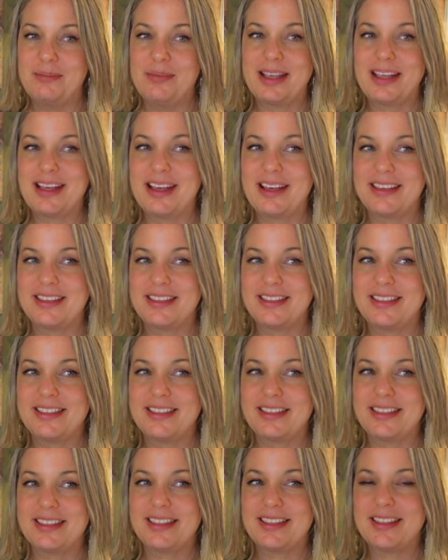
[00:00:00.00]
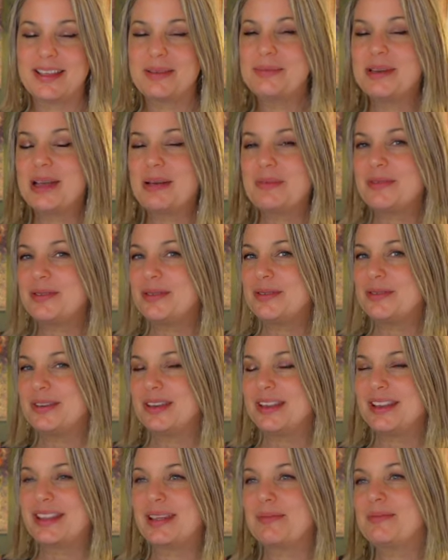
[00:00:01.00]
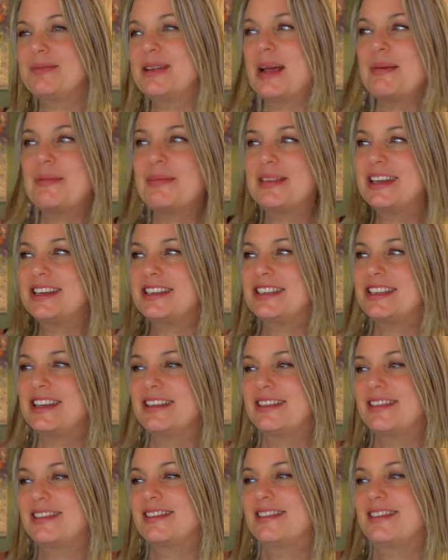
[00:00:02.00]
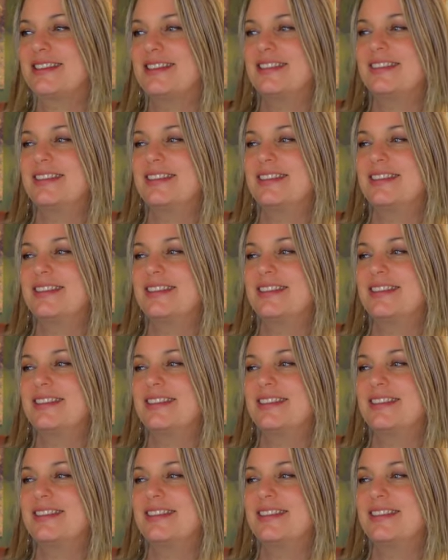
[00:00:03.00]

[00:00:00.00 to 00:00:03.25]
because sometimes it just,